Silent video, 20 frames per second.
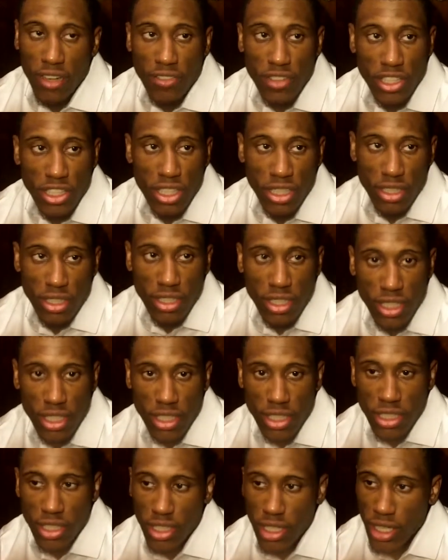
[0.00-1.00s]
off each other's
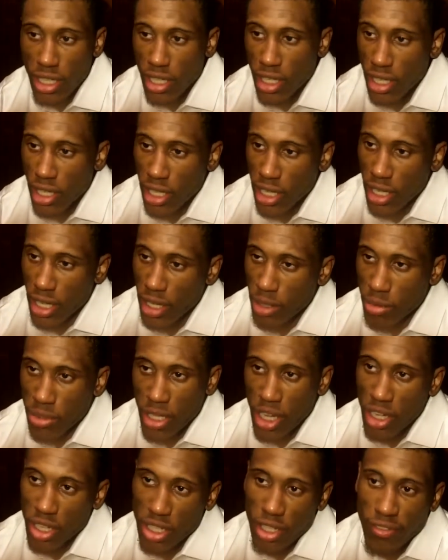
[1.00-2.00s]
energy. It was
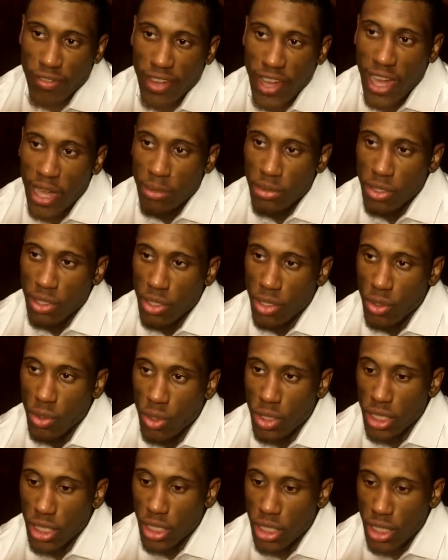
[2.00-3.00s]
all good vibes on the
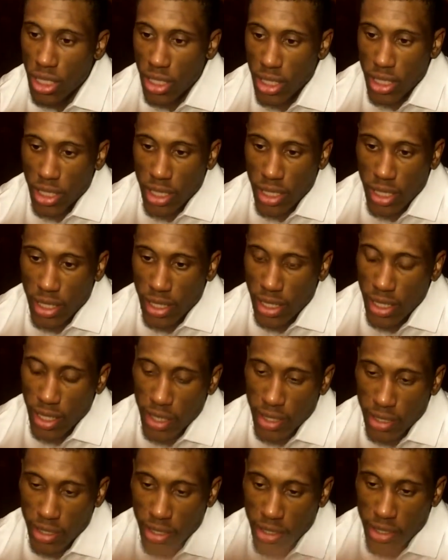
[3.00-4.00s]
court, and,
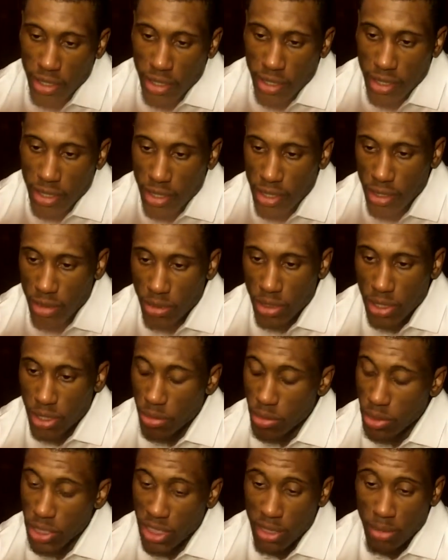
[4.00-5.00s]
you know,
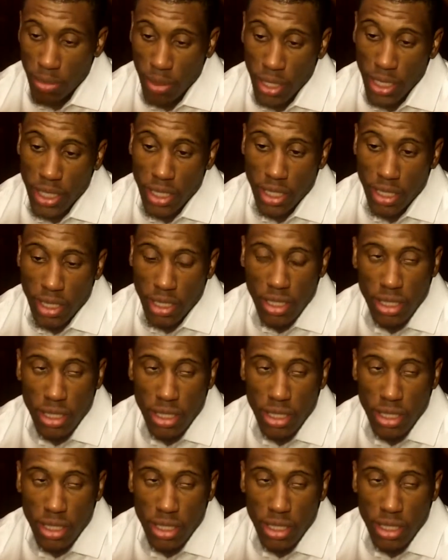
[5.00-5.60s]
we just played.